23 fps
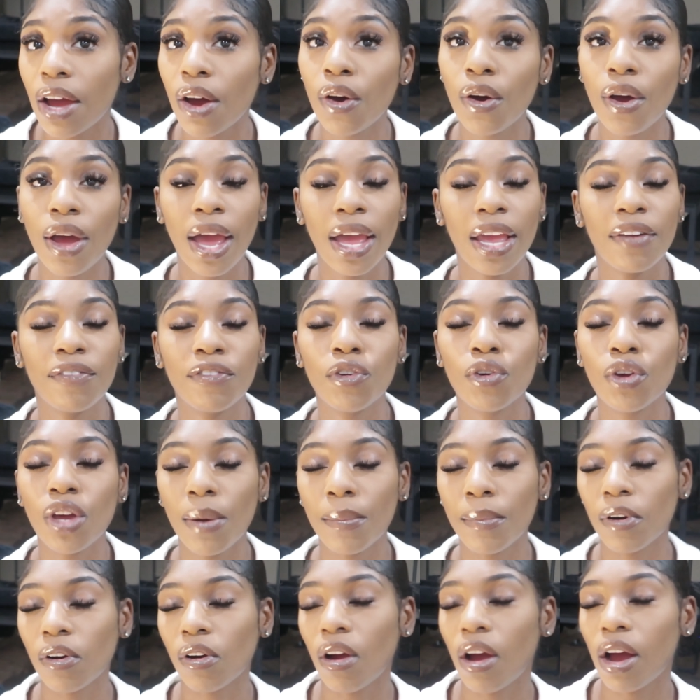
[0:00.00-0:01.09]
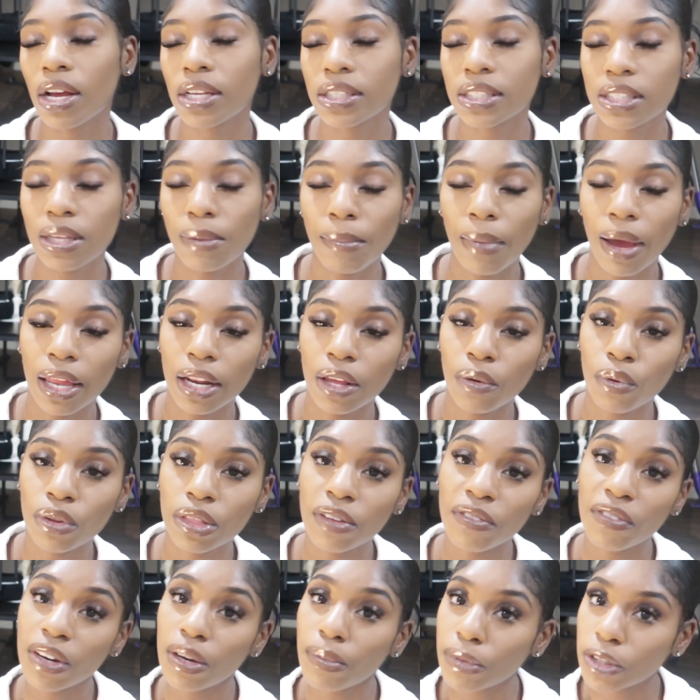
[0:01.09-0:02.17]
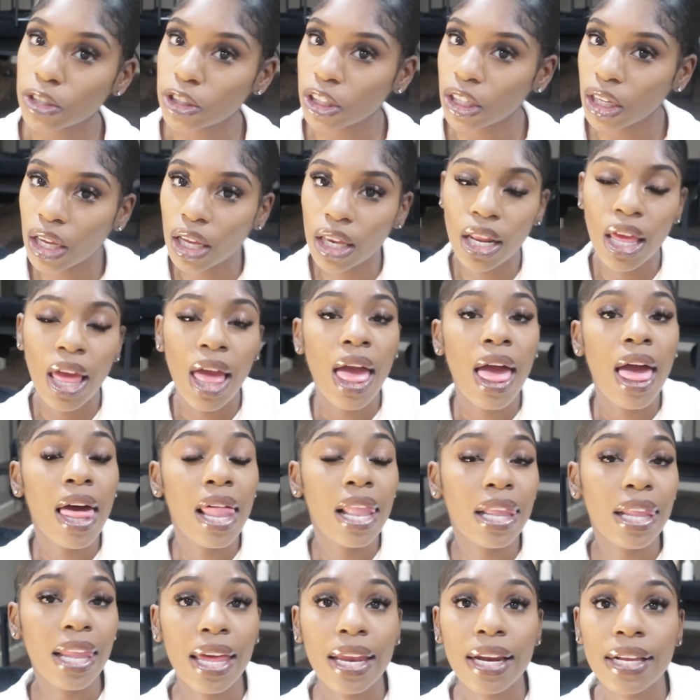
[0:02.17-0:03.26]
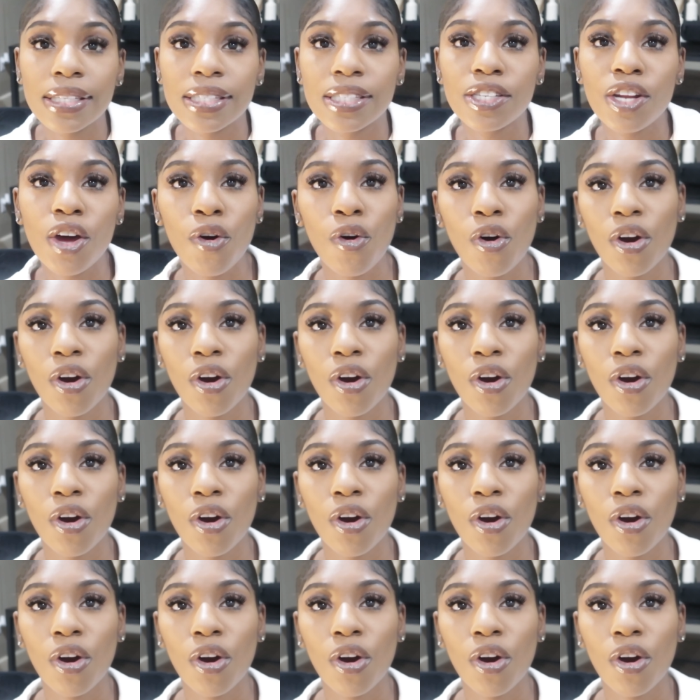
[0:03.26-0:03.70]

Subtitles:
oh hey, if you come across somebody with a vending machine, let us know.